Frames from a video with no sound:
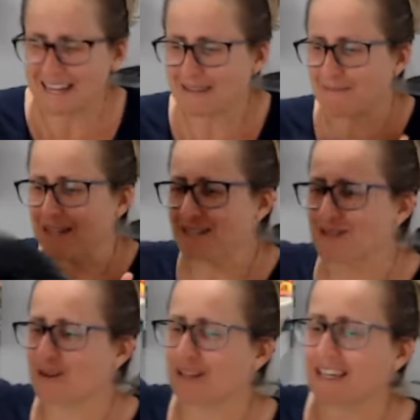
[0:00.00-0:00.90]
but there's
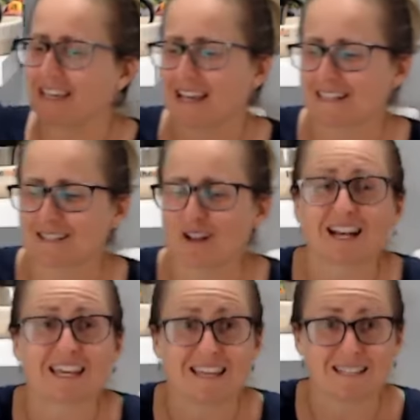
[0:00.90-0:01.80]
certainly
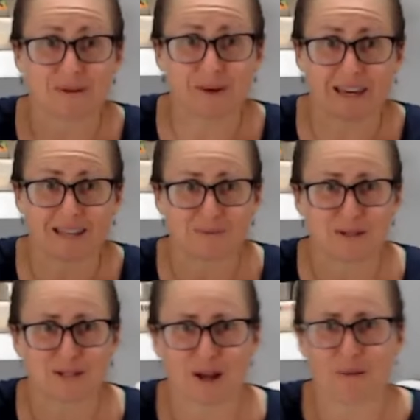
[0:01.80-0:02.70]
slightly easier ways,
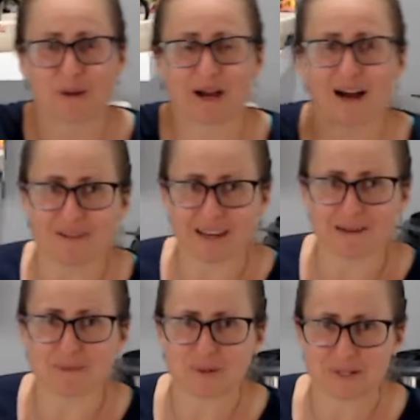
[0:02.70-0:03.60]
which I will cover in
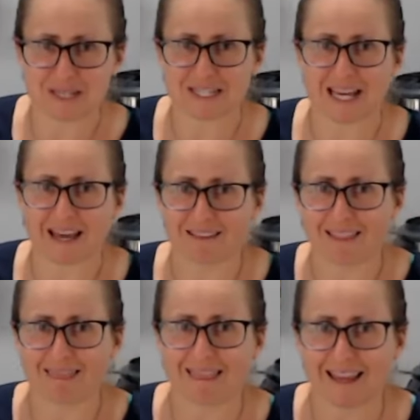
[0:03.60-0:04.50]
more detail
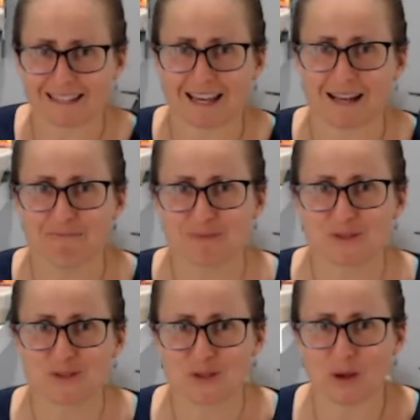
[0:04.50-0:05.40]
later.
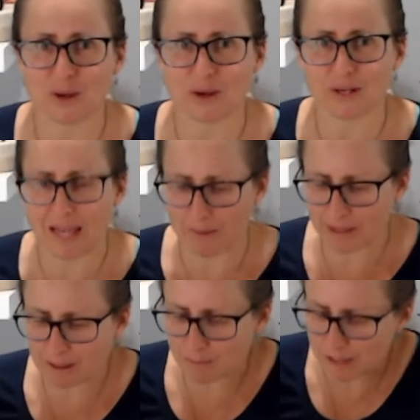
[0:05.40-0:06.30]
So now
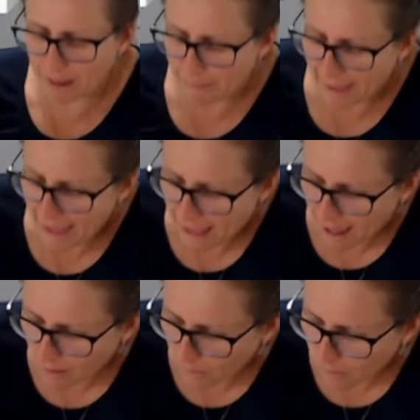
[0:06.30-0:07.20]
we're going to bring up
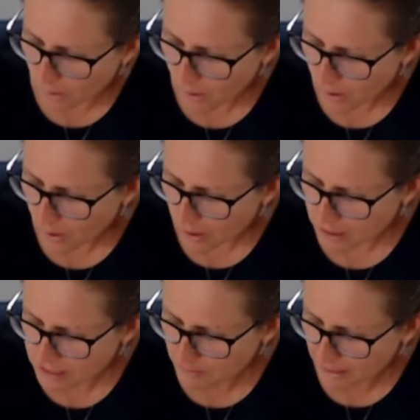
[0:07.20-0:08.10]
our
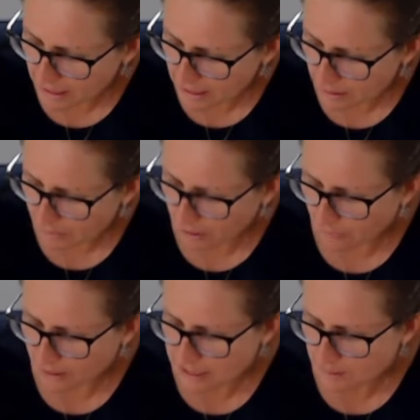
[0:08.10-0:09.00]
speed, and we're
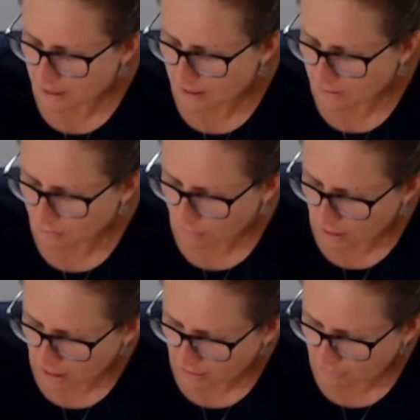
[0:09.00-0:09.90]
going speed
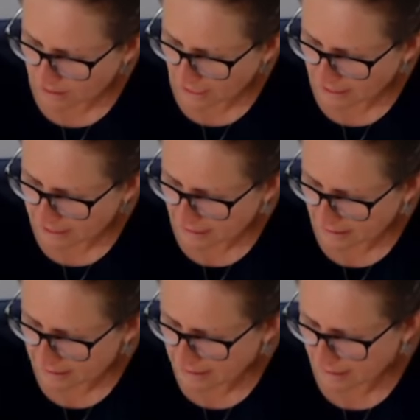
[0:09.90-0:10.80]
3 for 10
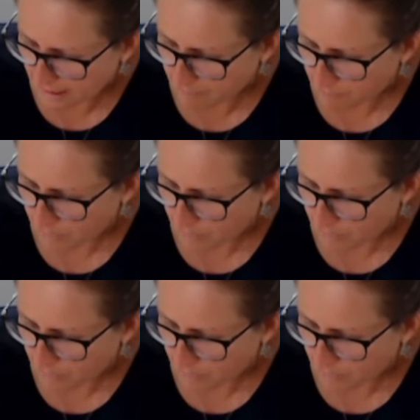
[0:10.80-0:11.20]
seconds again.